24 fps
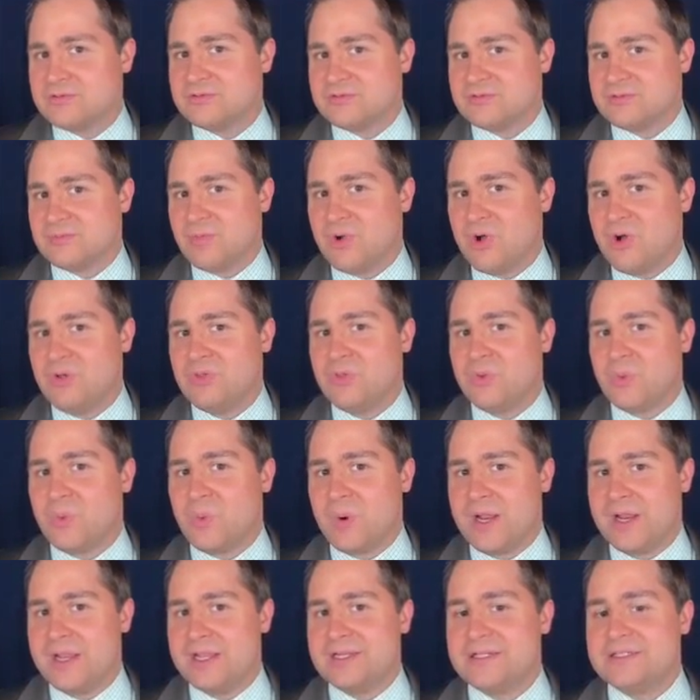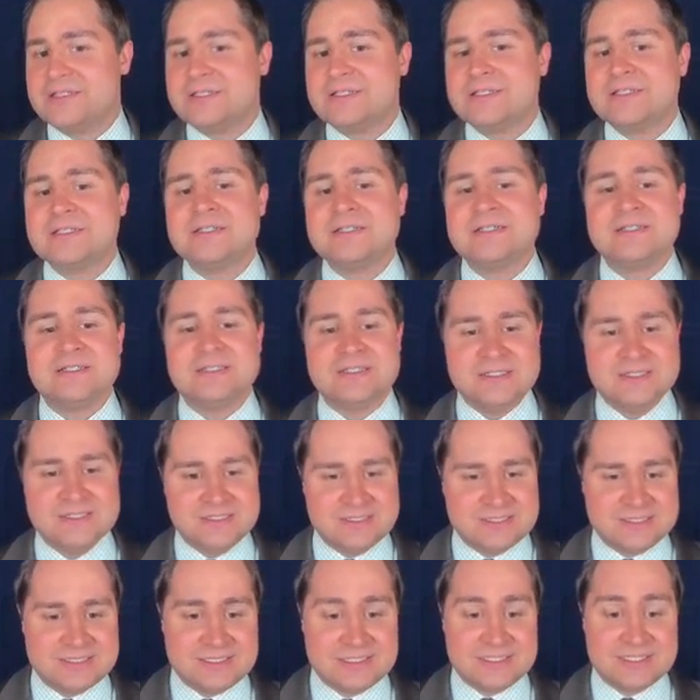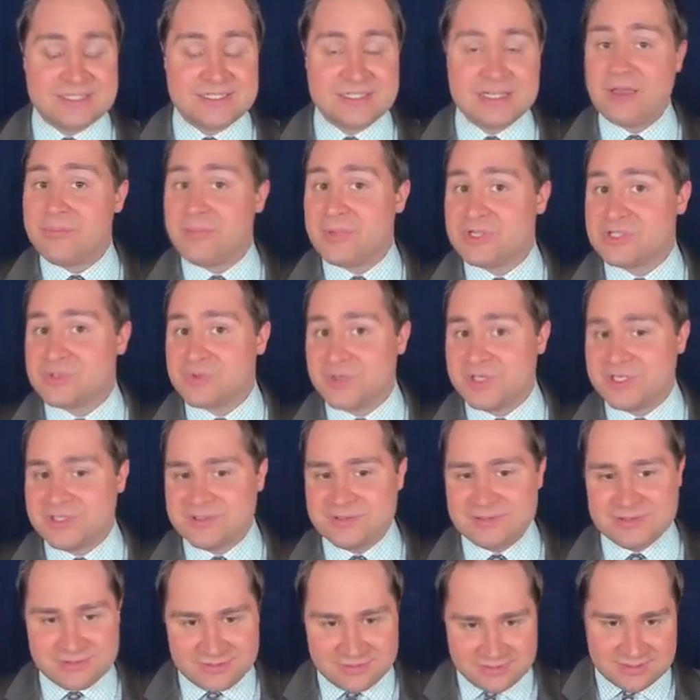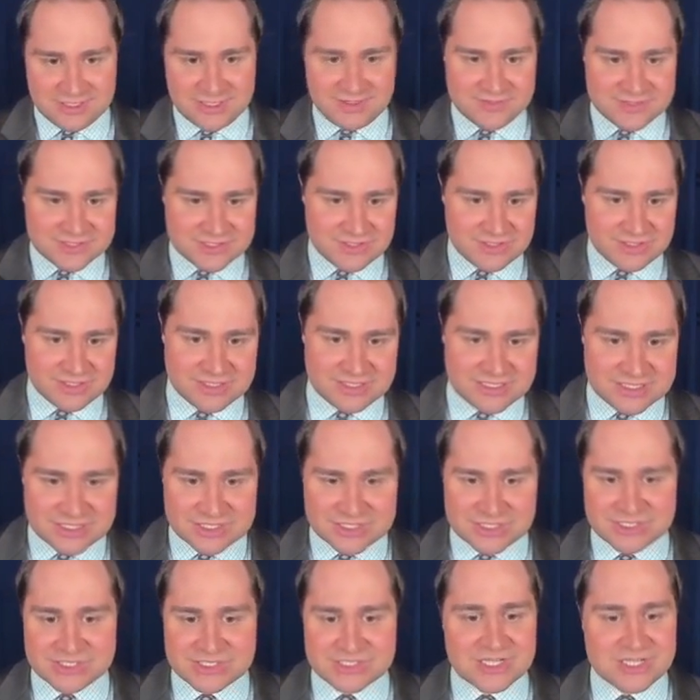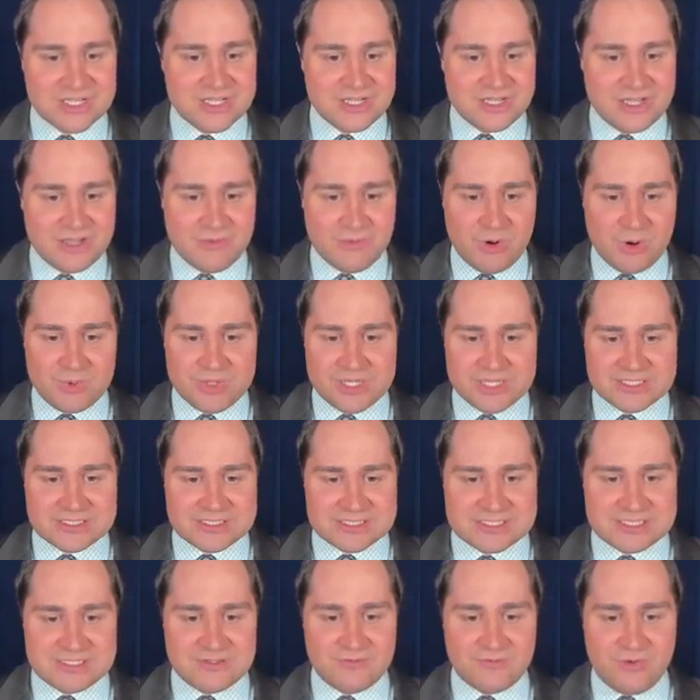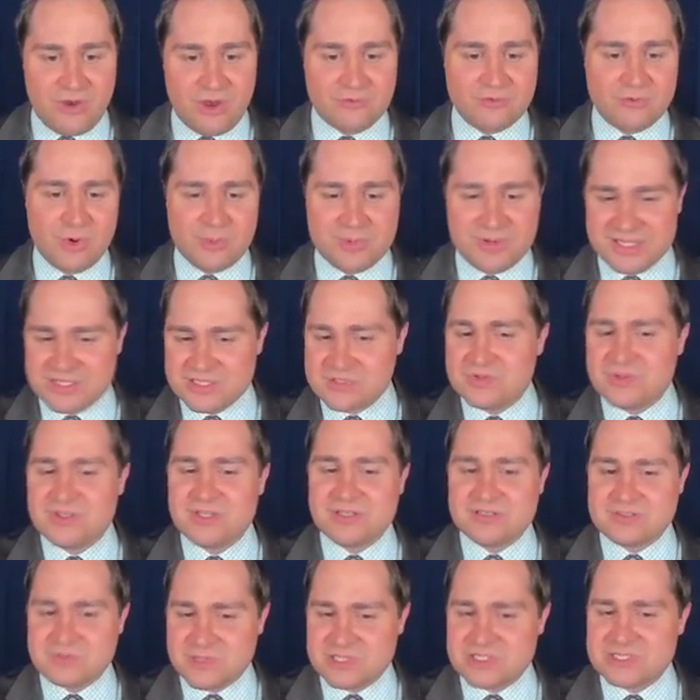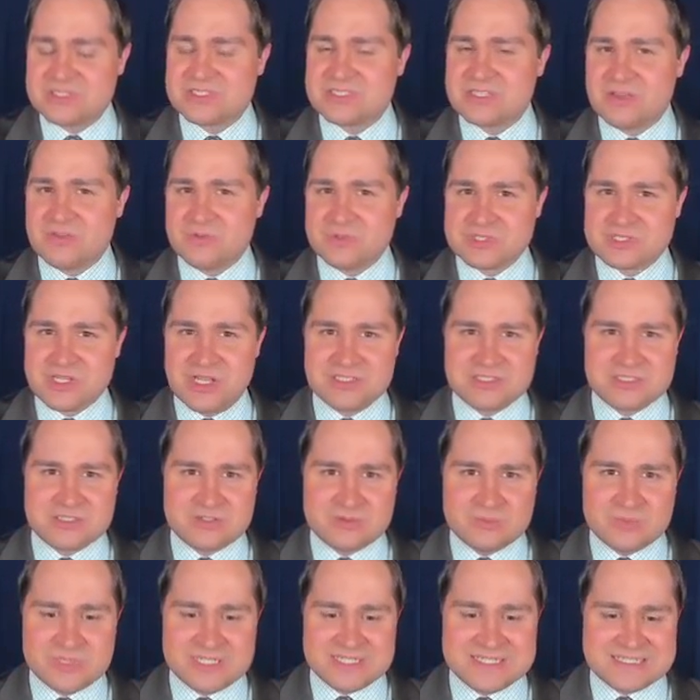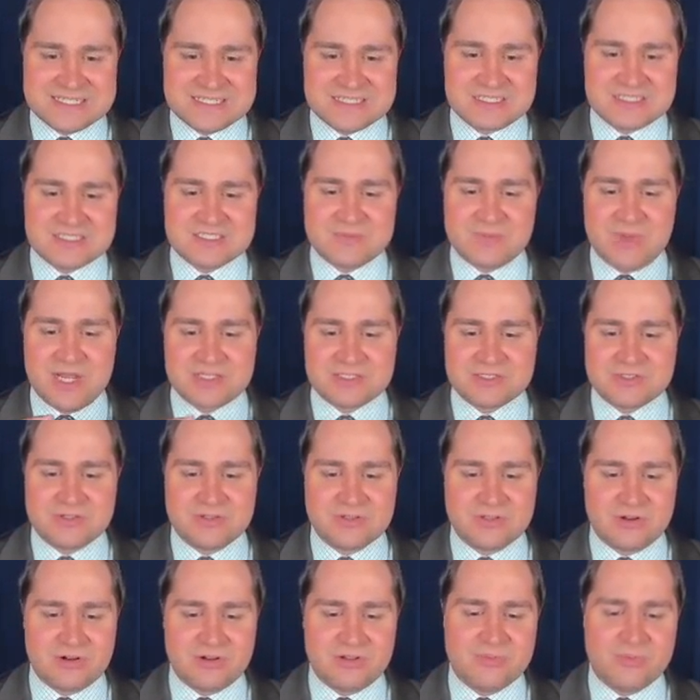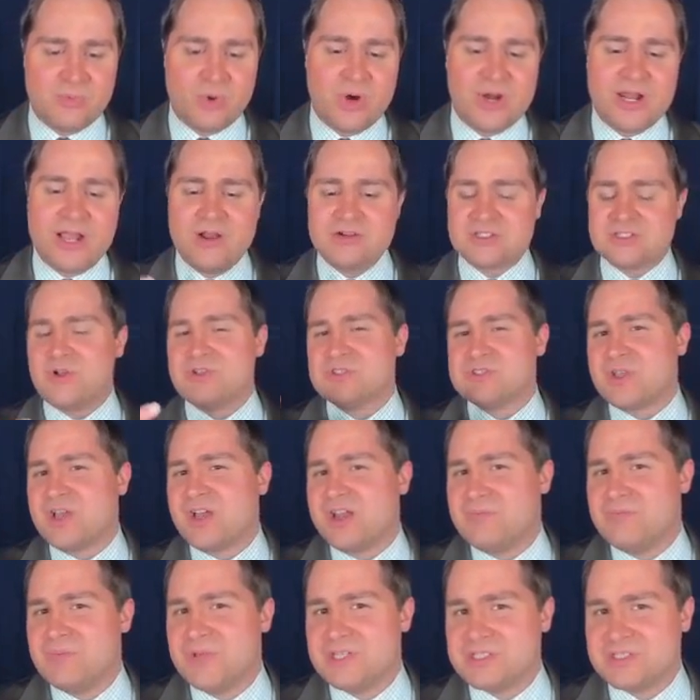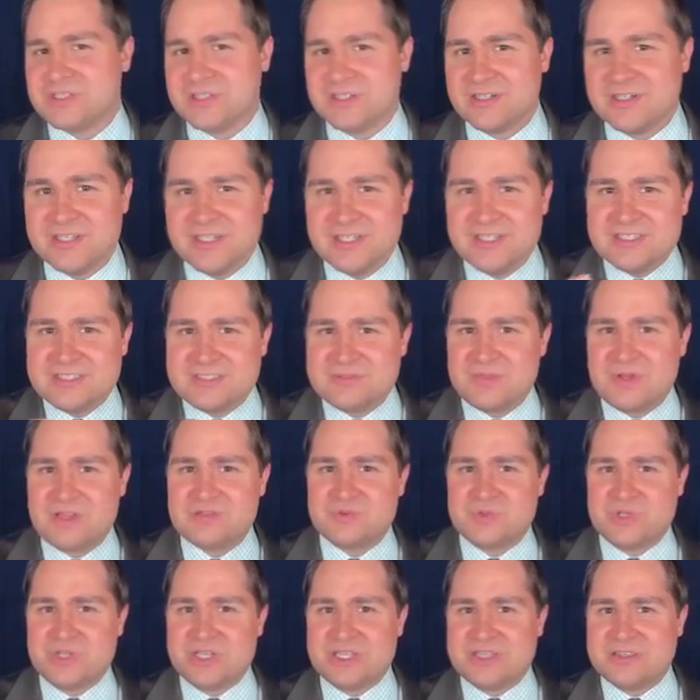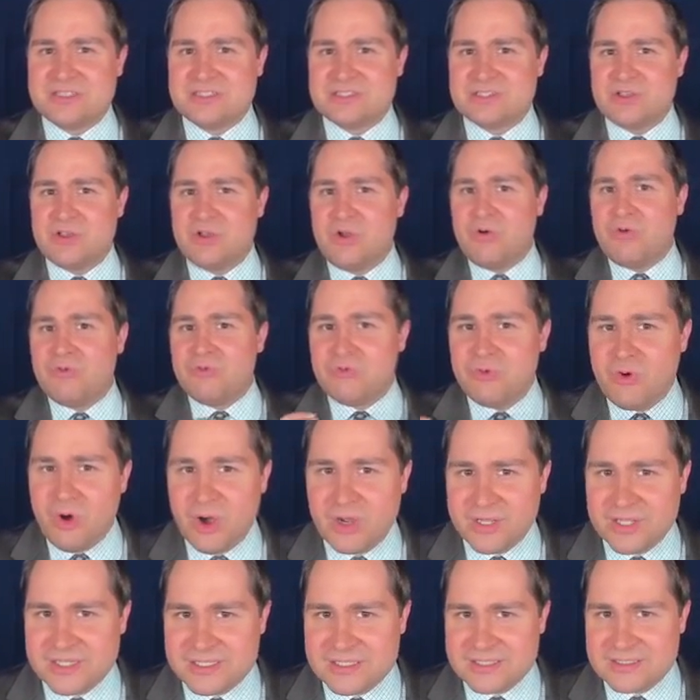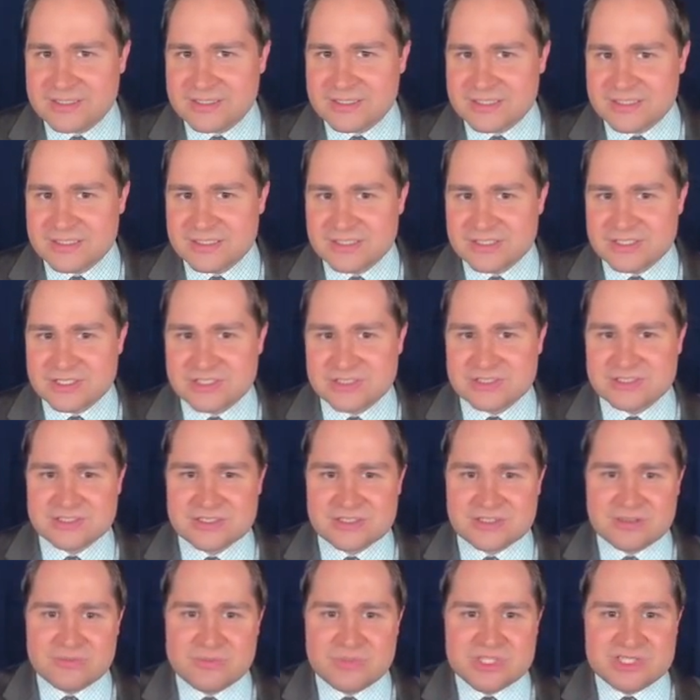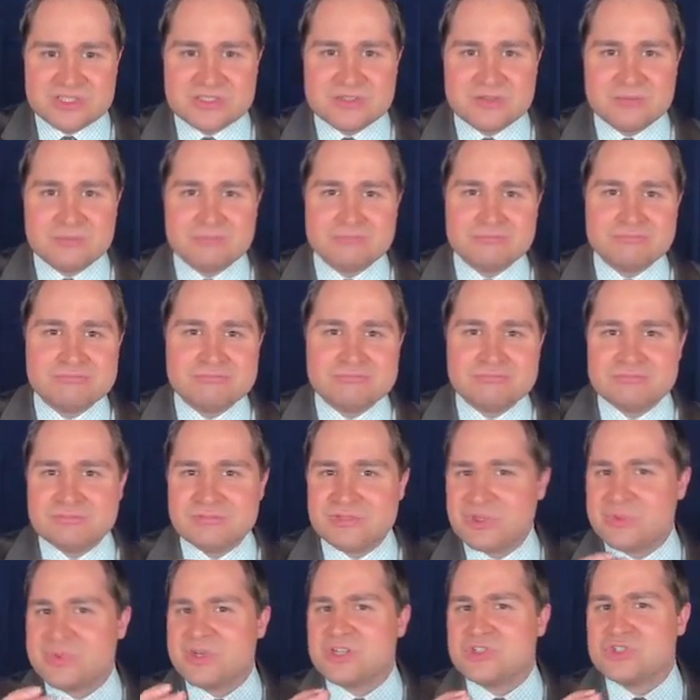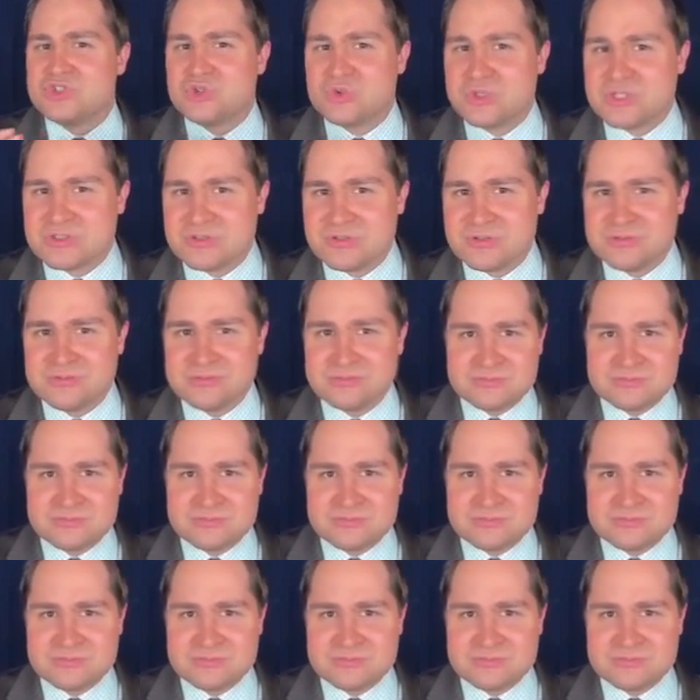from all the rain and not much wind. Yeah, these are the conditions where we can see fog form. And I do think, especially in southern Wisconsin, it could be dense at spots during the early morning hours. Also got to mention that sometimes when you get these foggy conditions, there can be some little bit of drizzle,